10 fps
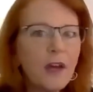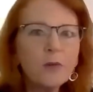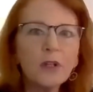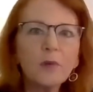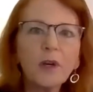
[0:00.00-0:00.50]

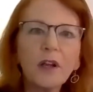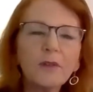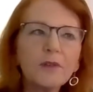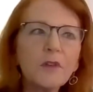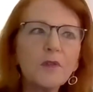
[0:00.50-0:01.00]
federal or
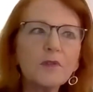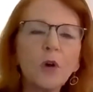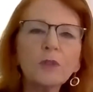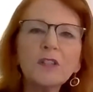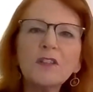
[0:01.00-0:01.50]
whatever. So there's
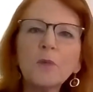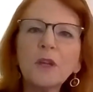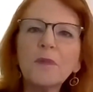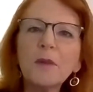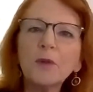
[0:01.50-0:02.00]
only so
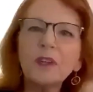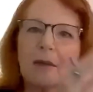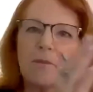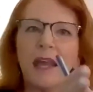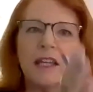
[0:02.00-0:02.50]
many people that
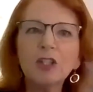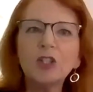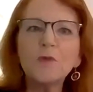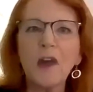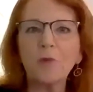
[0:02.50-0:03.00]
get paid to
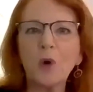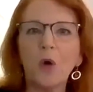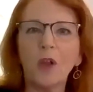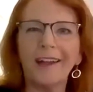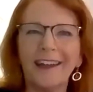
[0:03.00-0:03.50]
do that
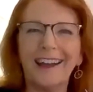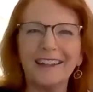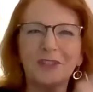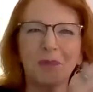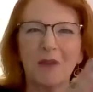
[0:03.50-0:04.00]
role.
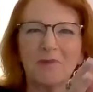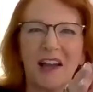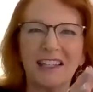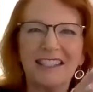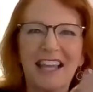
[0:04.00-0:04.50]
That's what I'm
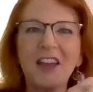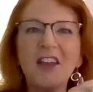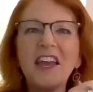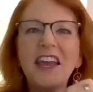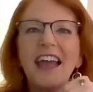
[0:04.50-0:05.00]
trying to say.
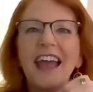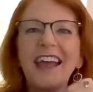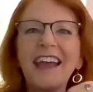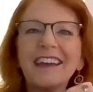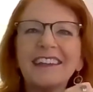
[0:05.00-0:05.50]

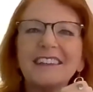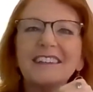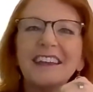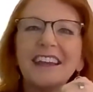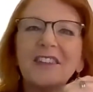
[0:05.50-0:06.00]
And
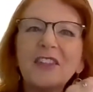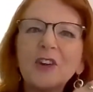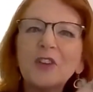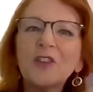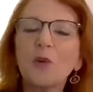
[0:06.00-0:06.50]
then
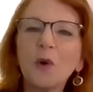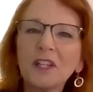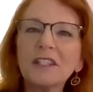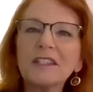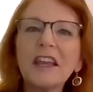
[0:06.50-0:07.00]
there are
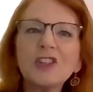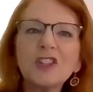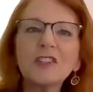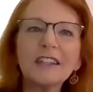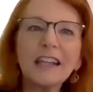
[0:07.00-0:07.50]

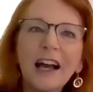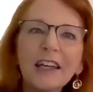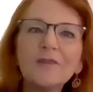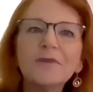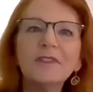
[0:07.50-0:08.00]
organizations that
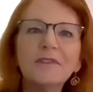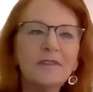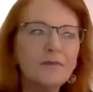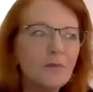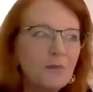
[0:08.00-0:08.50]
kind of
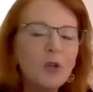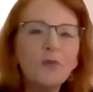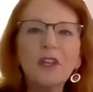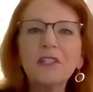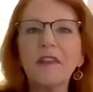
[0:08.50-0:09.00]

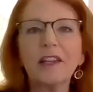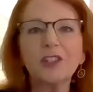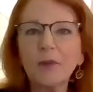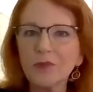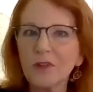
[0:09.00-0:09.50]
move into that,
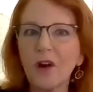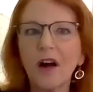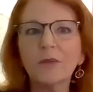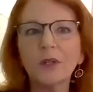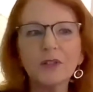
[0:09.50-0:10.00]
chambers of
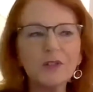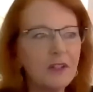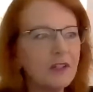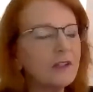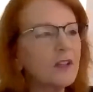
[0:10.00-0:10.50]
commerce
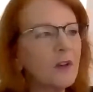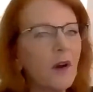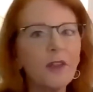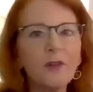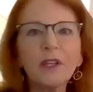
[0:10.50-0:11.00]
and
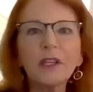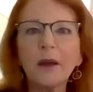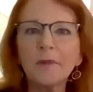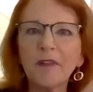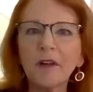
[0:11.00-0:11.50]
other
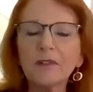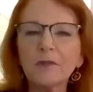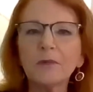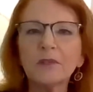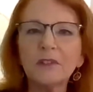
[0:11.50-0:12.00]
economic
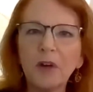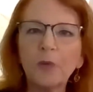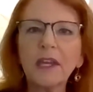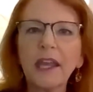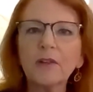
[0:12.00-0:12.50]

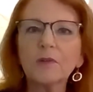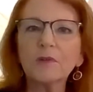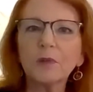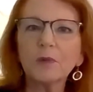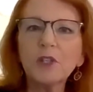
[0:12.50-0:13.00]
development councils
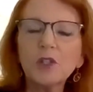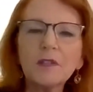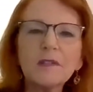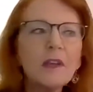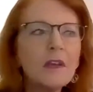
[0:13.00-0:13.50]
for
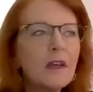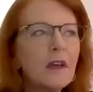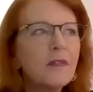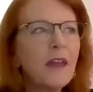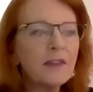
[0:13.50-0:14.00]
regions,
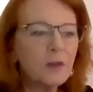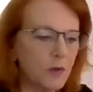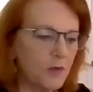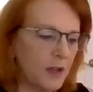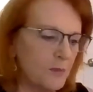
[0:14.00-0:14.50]
that sort